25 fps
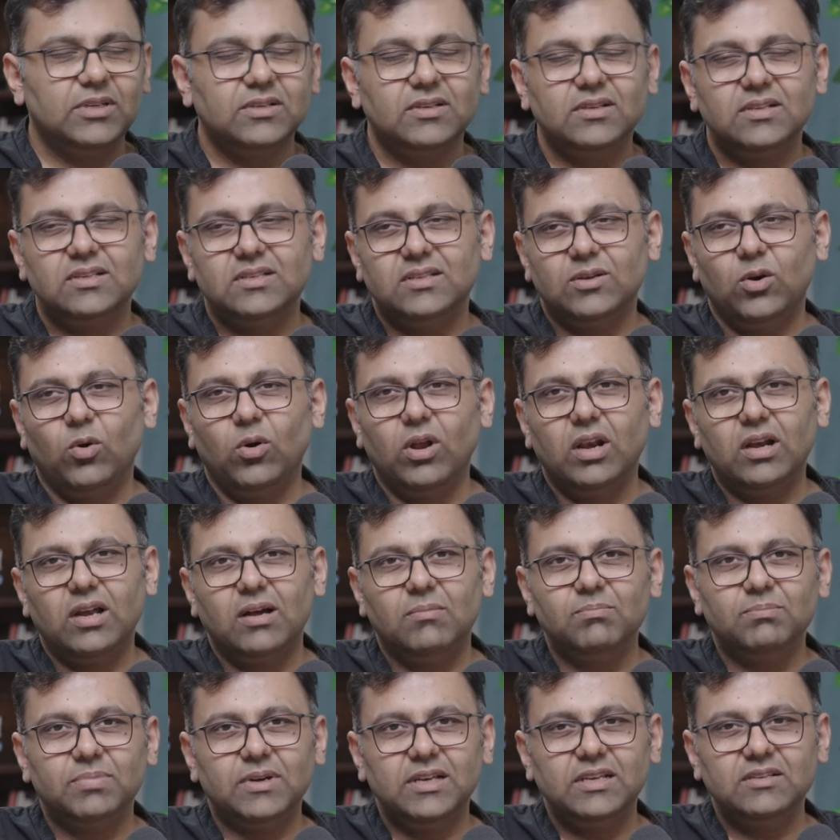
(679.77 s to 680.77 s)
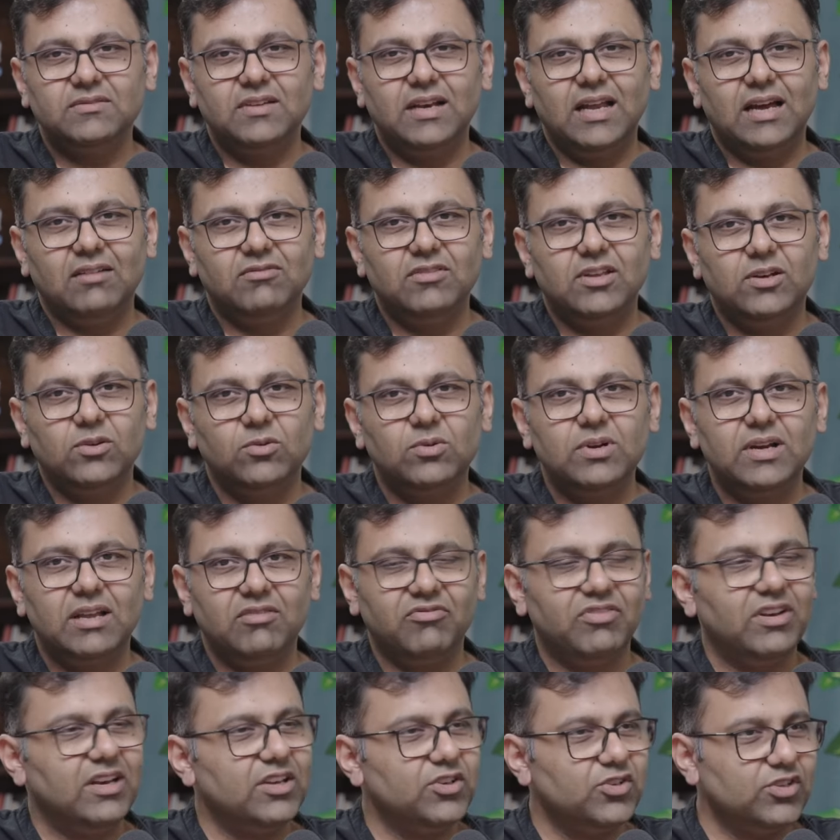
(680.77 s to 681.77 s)
Because all companies will have their own
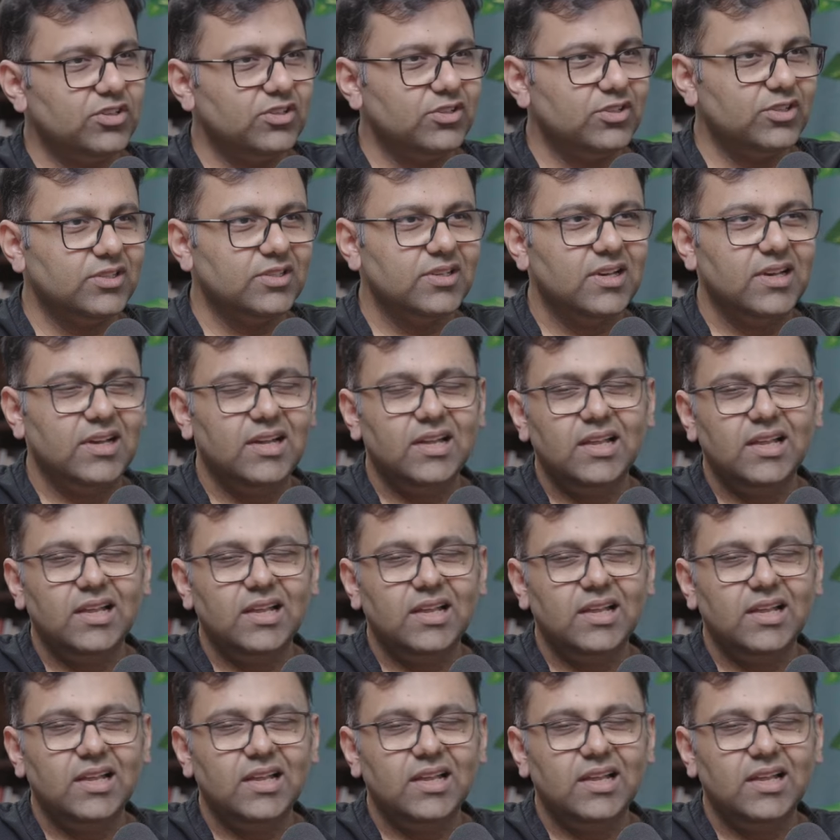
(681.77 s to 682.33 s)
definitions.